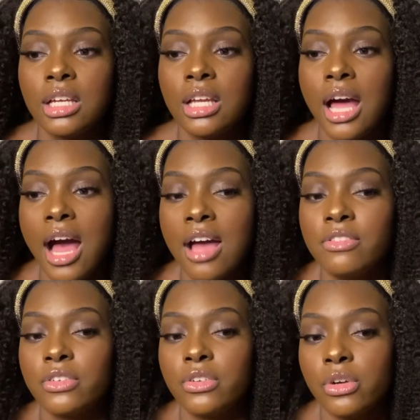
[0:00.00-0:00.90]

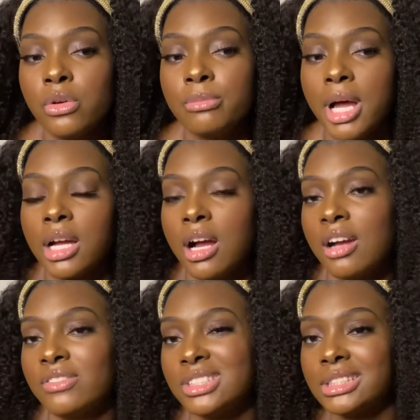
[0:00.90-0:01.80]
I've grown my
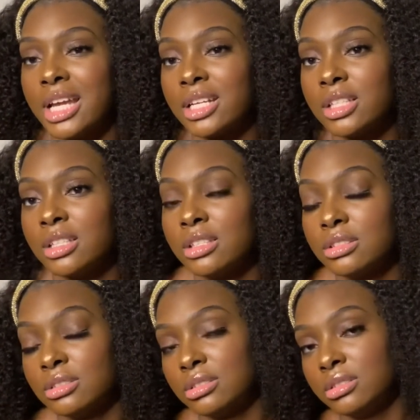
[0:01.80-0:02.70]
confidence at a
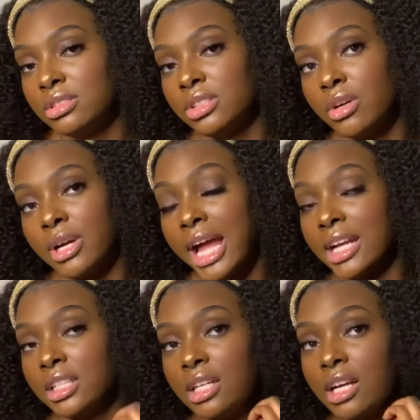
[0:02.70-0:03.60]

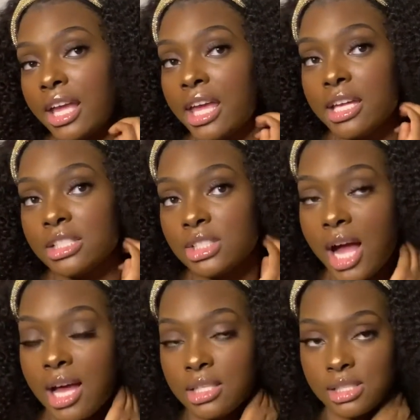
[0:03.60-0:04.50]
young age,
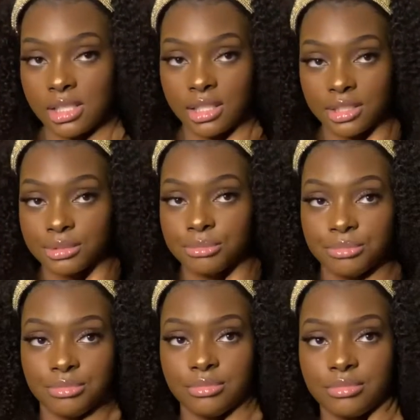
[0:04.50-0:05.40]
honestly.
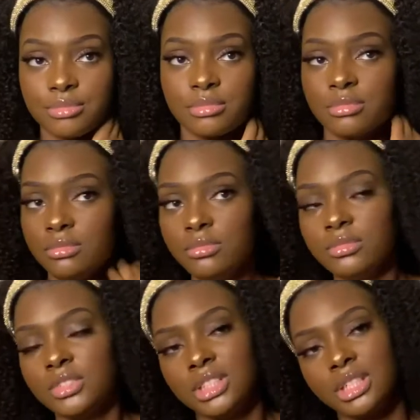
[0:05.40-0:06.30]

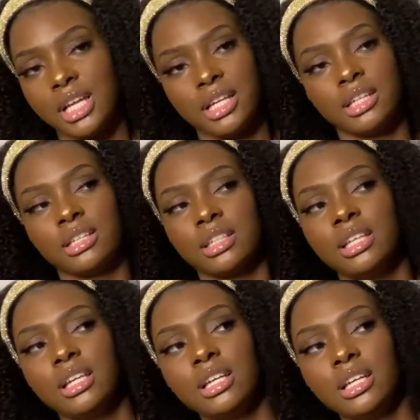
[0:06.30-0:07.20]
Like,
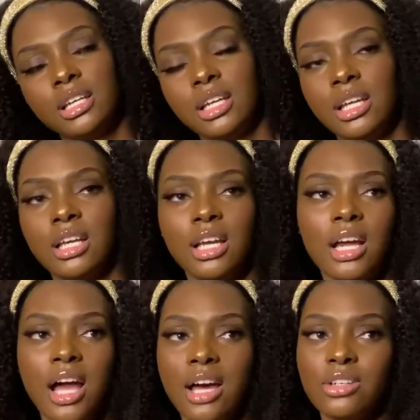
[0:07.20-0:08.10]

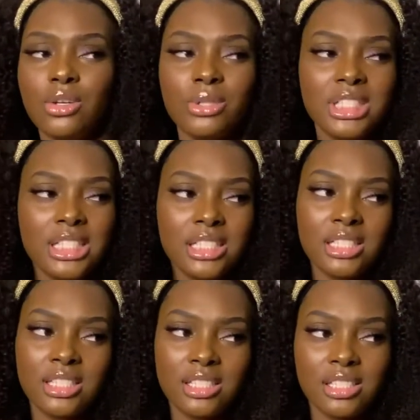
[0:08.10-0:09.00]
I don't know,
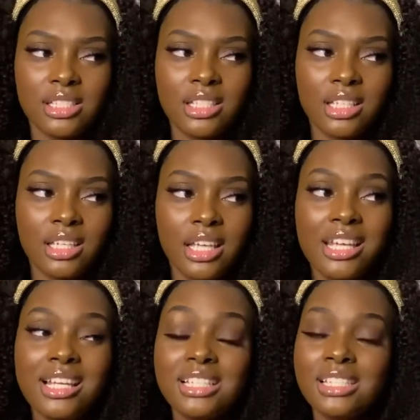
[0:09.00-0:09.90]
it
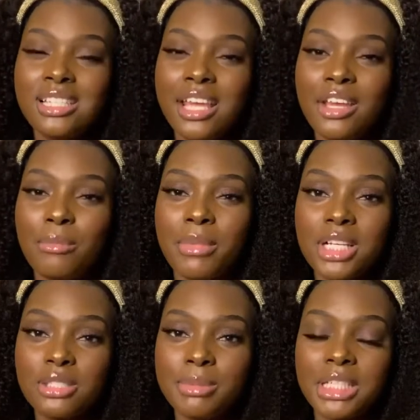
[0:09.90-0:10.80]
doesn't take
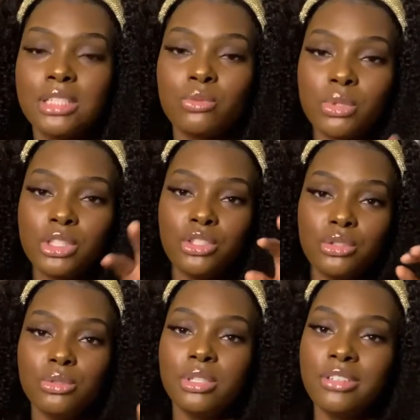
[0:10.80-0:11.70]
much, because when
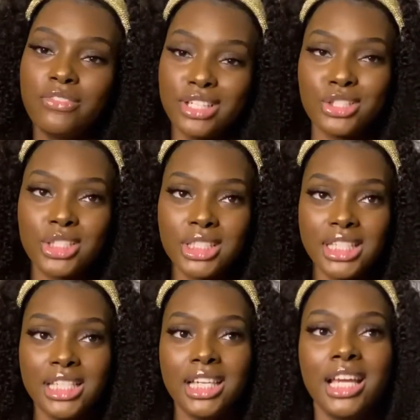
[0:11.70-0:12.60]
you
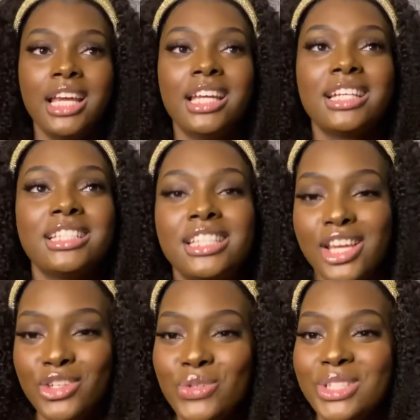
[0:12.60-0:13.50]
eventually
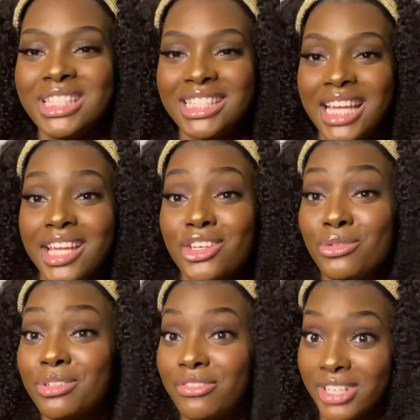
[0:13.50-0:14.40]
continue to say it, you
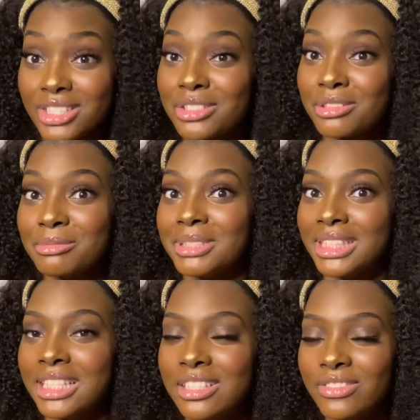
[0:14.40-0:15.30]
eventually
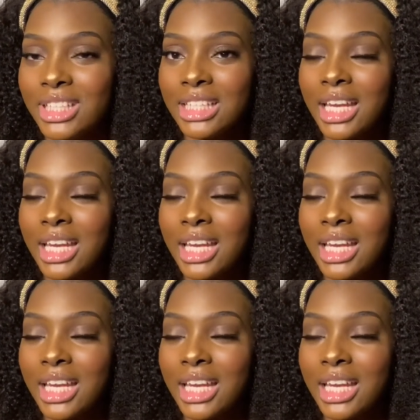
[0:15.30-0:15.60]
believe it.